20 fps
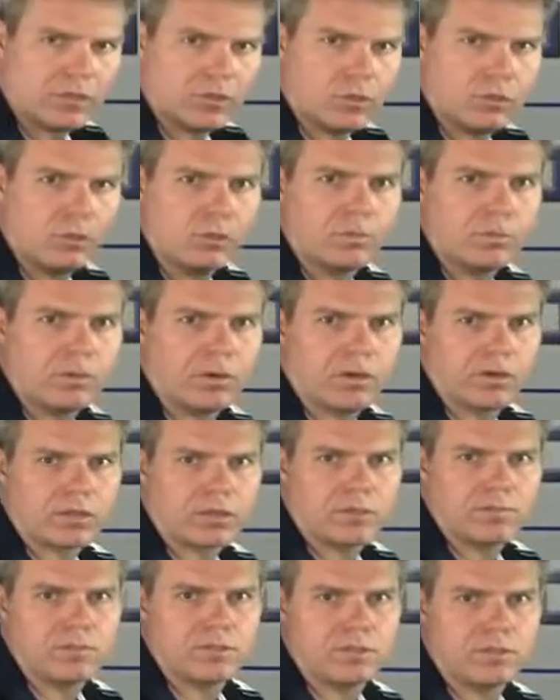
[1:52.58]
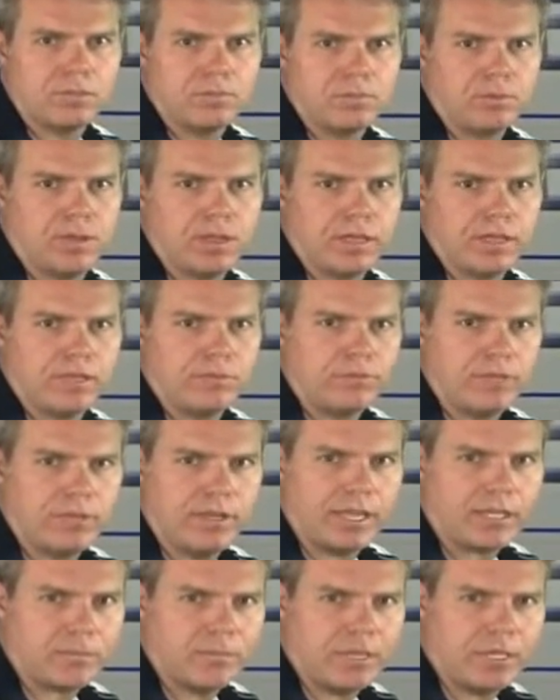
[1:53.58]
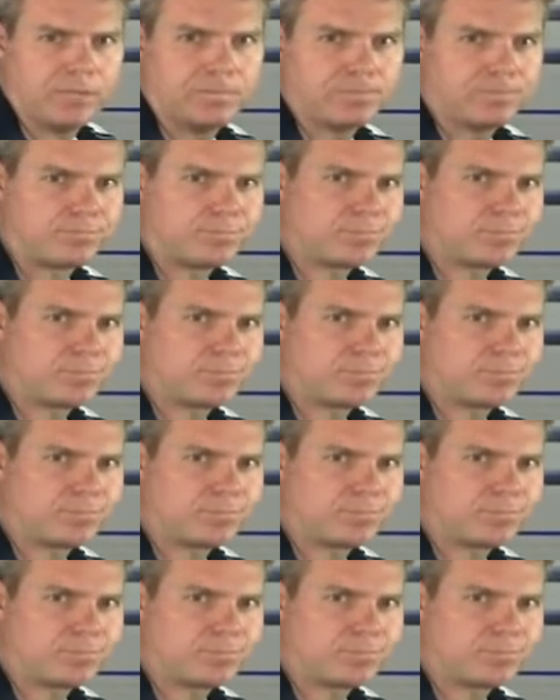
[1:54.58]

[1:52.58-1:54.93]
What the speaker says: cool part comes into play. If you're like me,